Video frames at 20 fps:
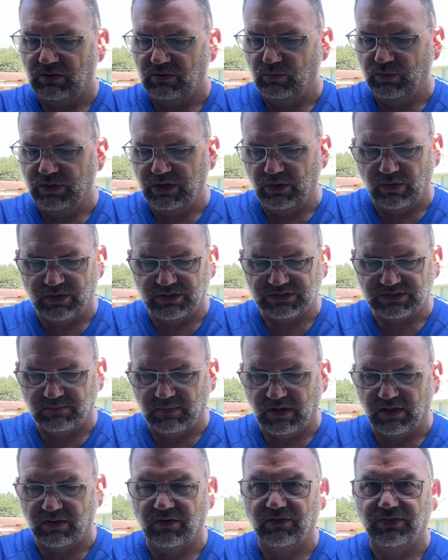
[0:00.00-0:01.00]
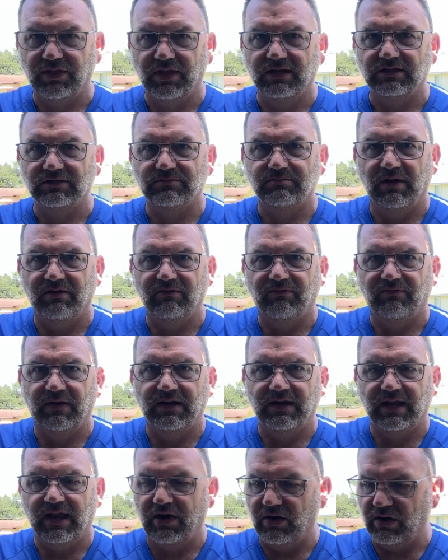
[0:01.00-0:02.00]
we ordered some other things. My
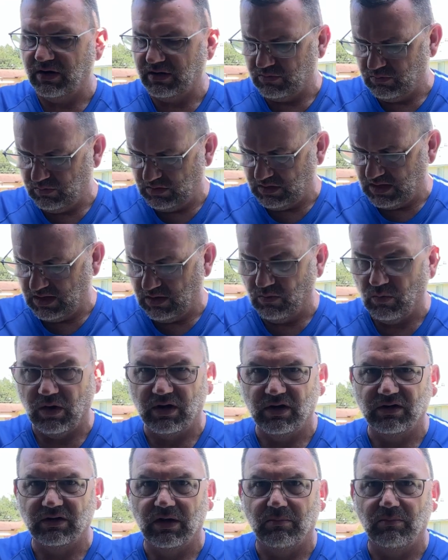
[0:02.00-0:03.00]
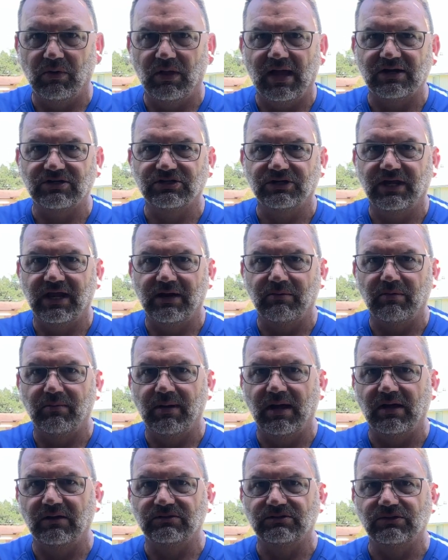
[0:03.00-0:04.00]
friend Eric wanted a couple action camera
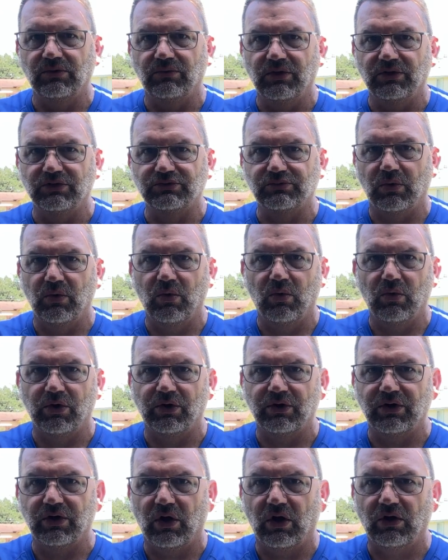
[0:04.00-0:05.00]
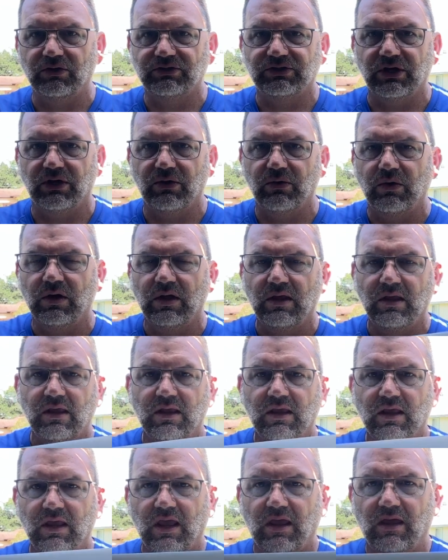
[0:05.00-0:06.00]
mounts, so those were ordered also.
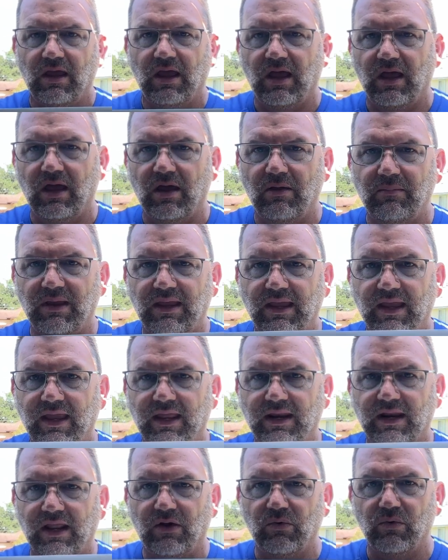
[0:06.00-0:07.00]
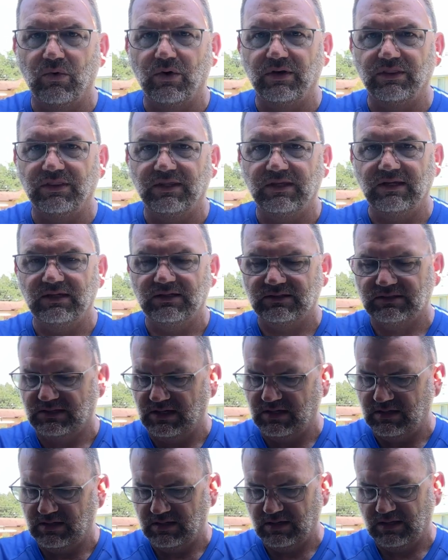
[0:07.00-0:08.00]
And I ordered these,
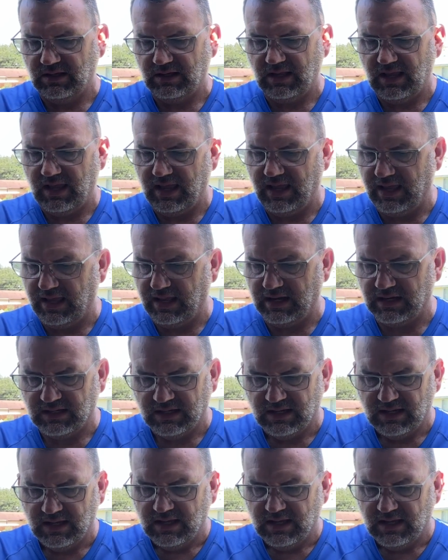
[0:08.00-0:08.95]
and